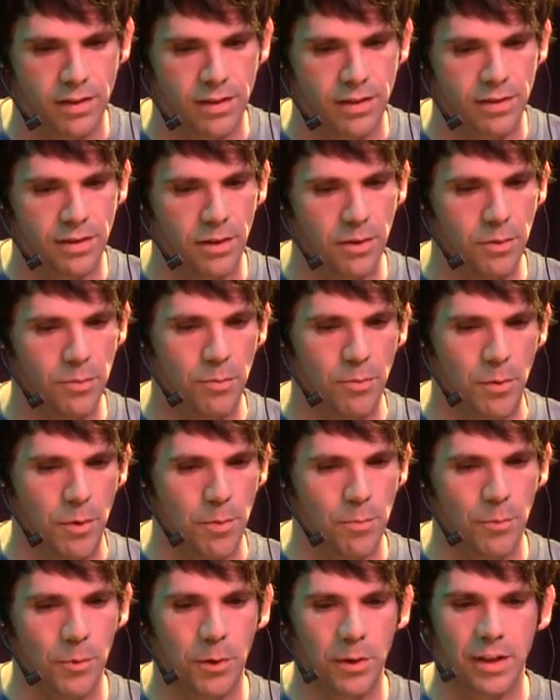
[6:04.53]
So
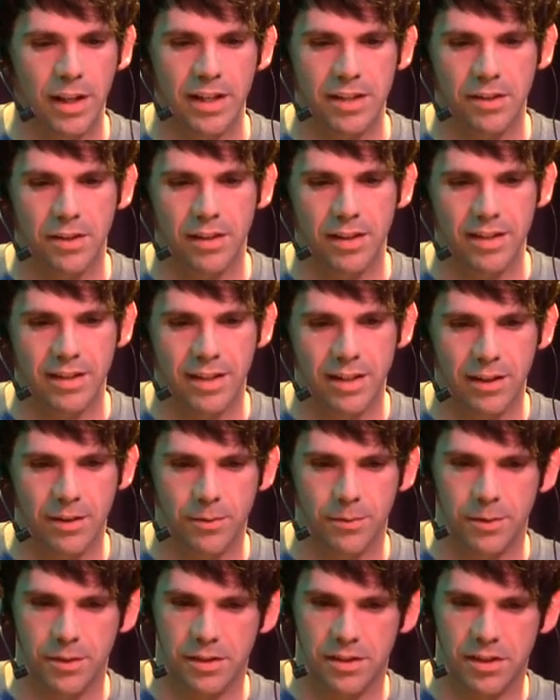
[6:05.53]
more or less all I
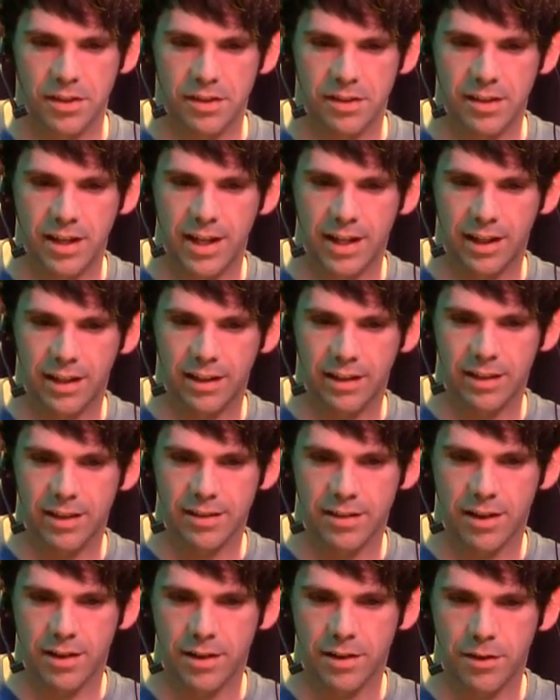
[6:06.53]
did was just take
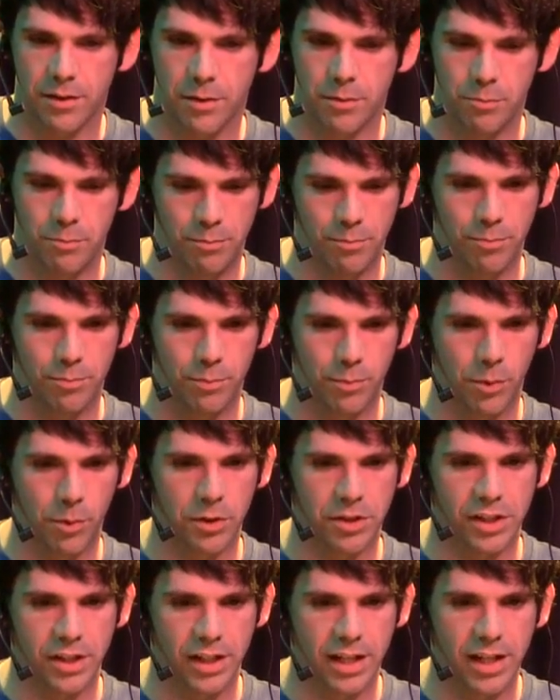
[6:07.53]
this audio
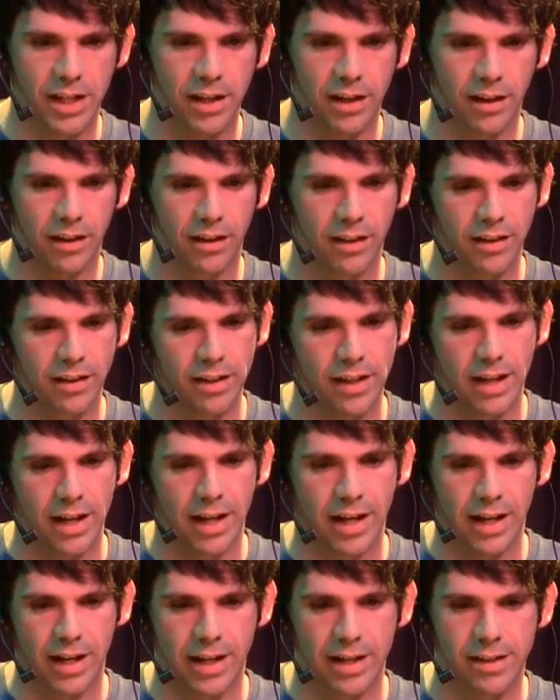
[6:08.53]
portion here
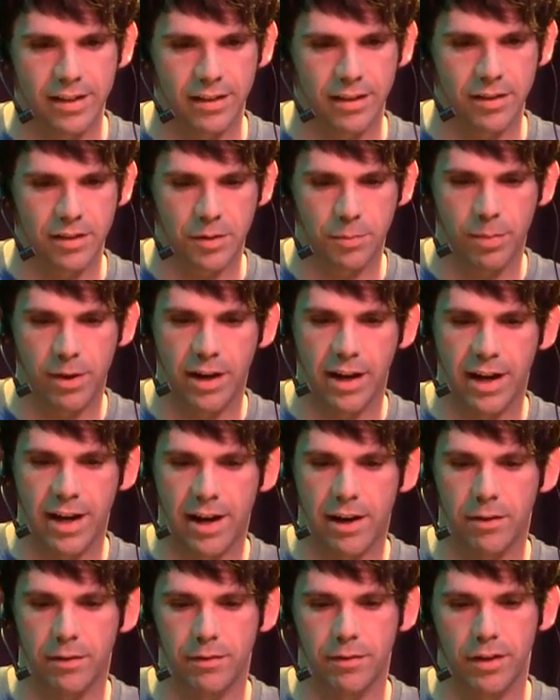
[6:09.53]
and spread it
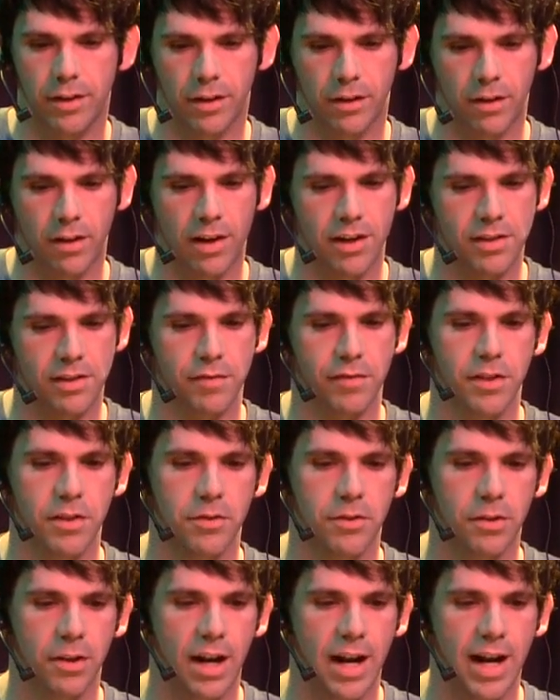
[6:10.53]
out across a few
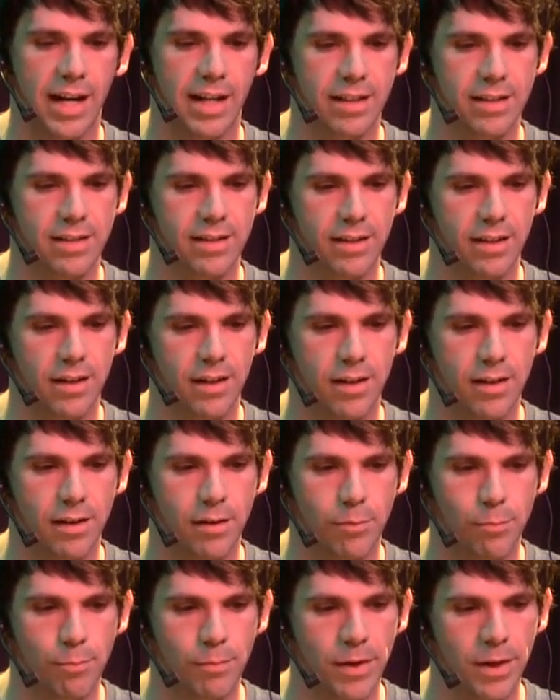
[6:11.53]
tracks.
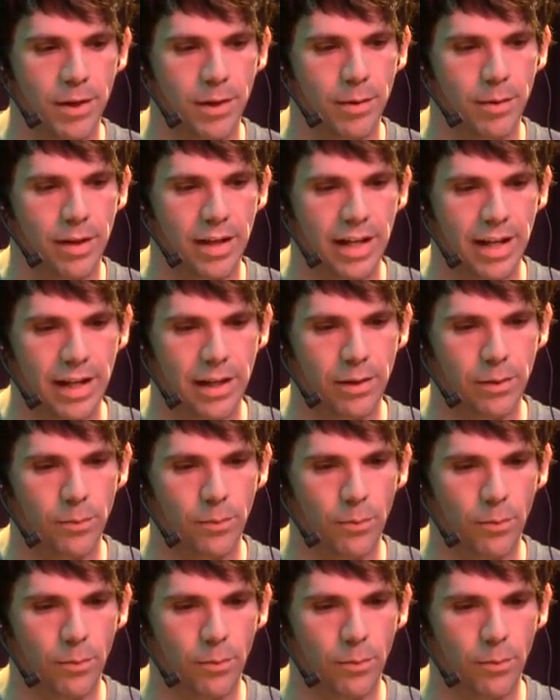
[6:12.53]
And